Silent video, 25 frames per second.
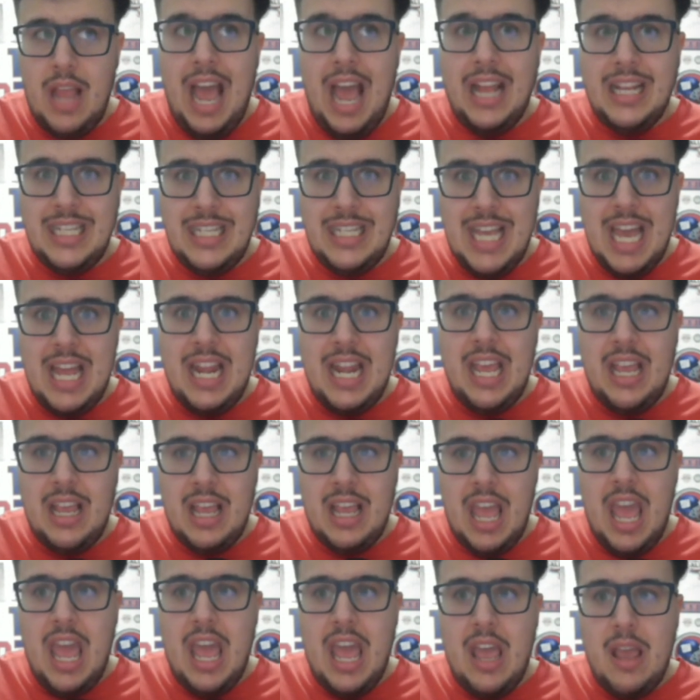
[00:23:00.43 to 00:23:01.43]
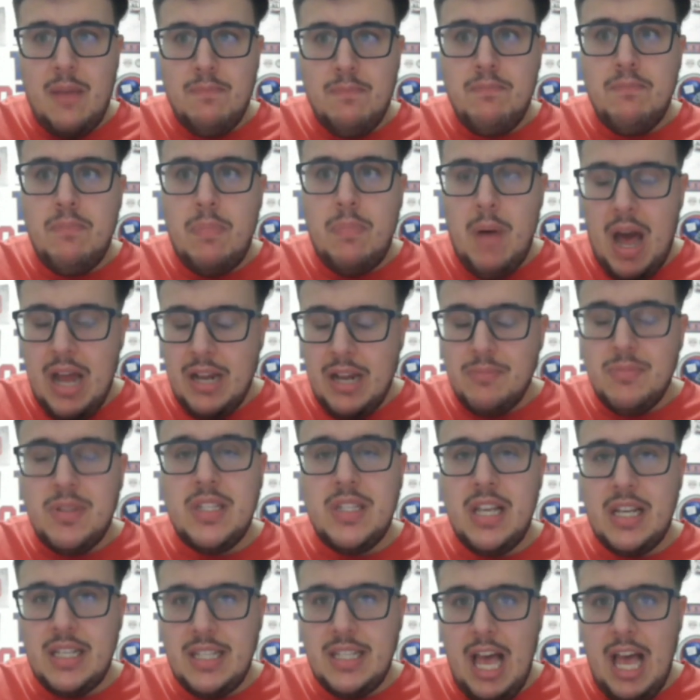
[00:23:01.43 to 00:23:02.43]
at getting a bottom
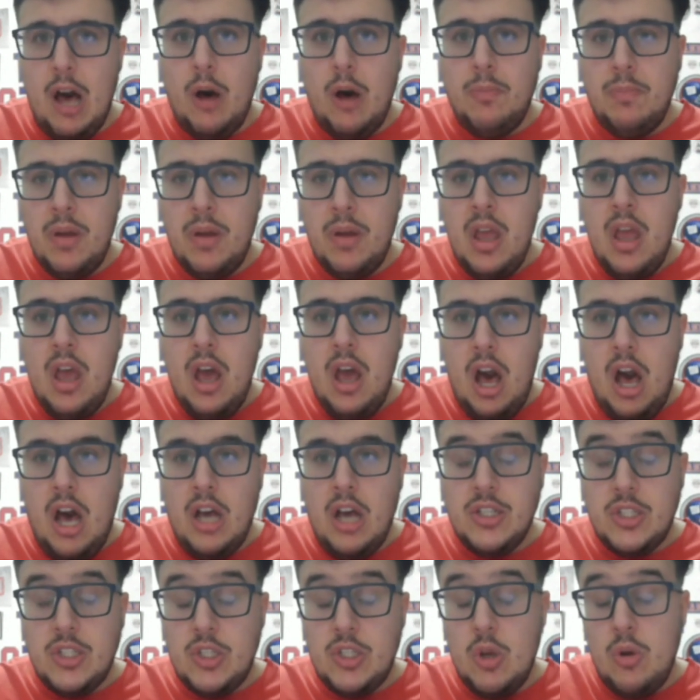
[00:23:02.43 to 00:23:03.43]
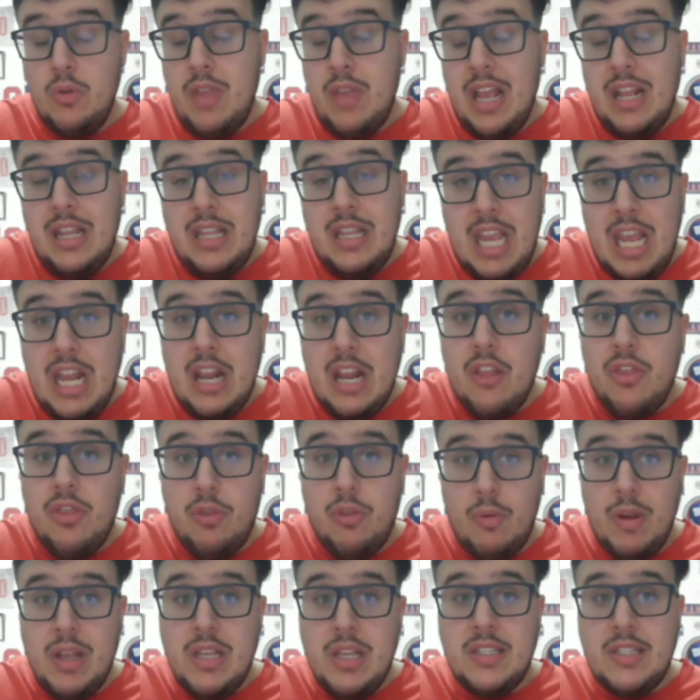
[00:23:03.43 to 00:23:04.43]
six help soon. They need a
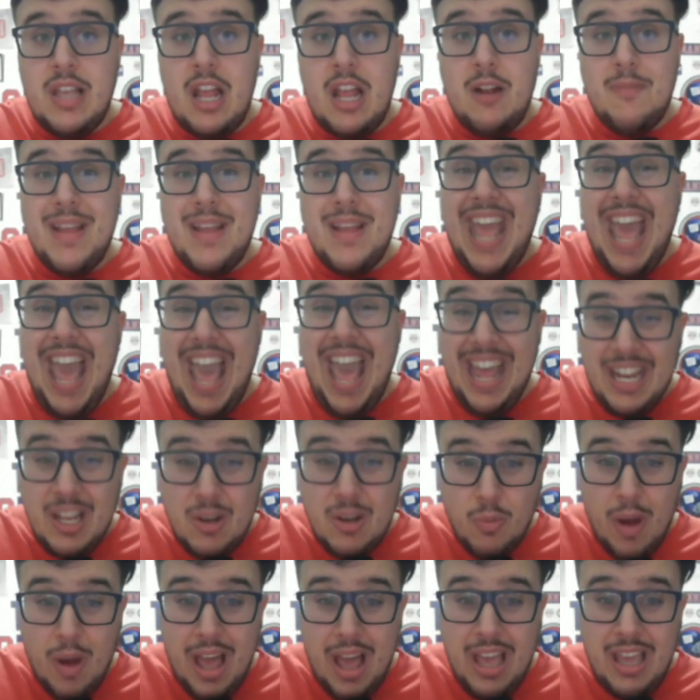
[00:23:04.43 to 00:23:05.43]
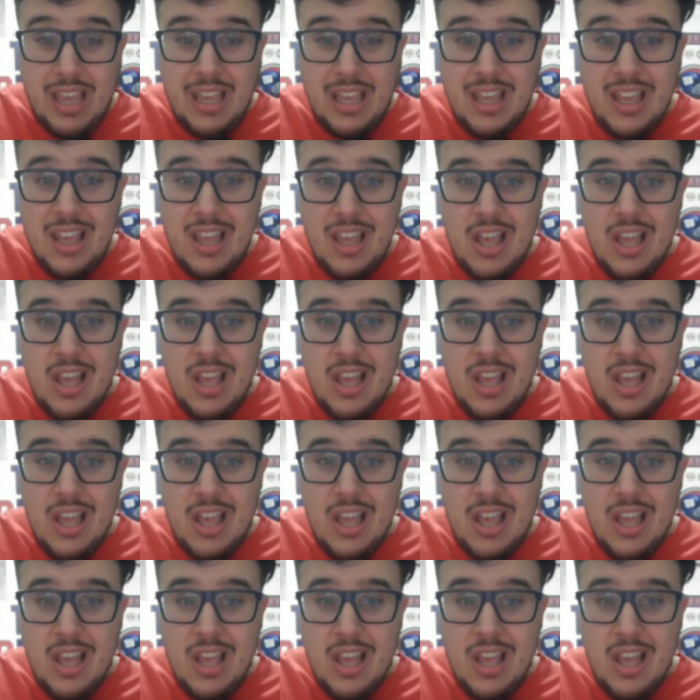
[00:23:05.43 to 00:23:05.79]
three centerman anyway.